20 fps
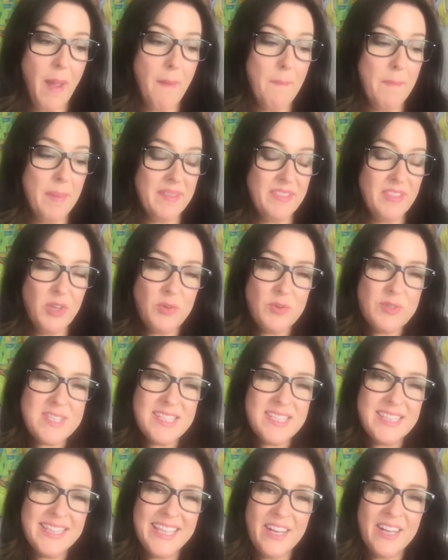but those
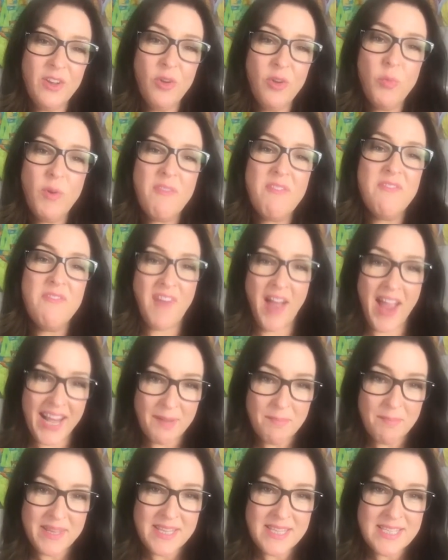little
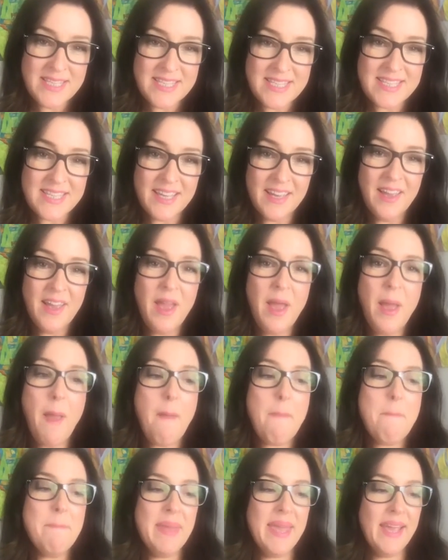refinements
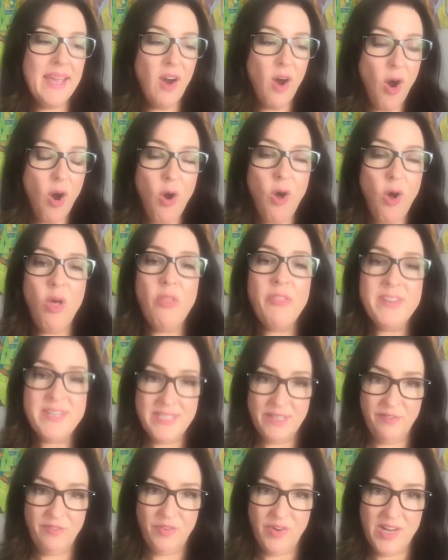make all the
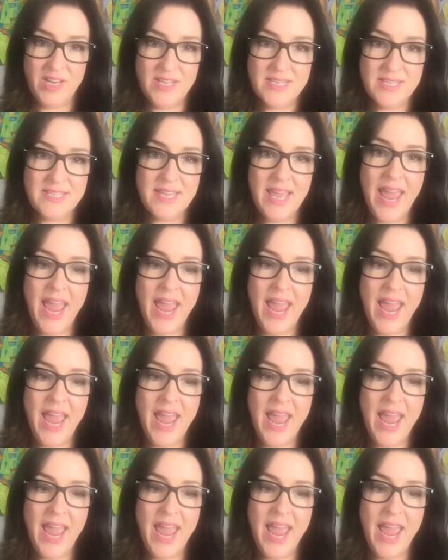difference.